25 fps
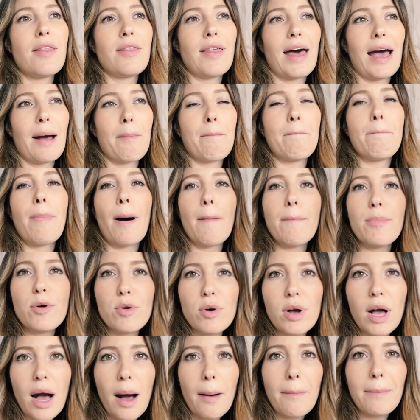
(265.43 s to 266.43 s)
that
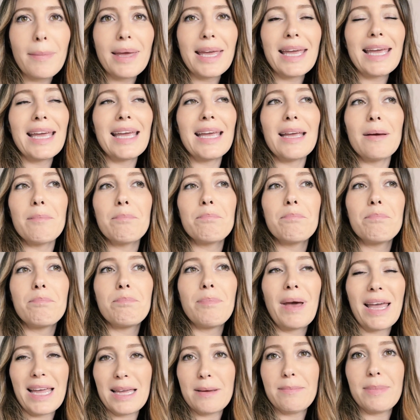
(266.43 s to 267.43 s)
bubblegummy
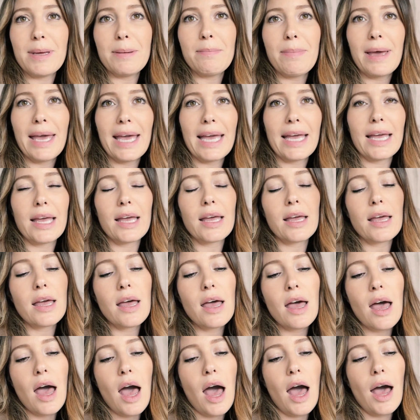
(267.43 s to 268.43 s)
baby pink,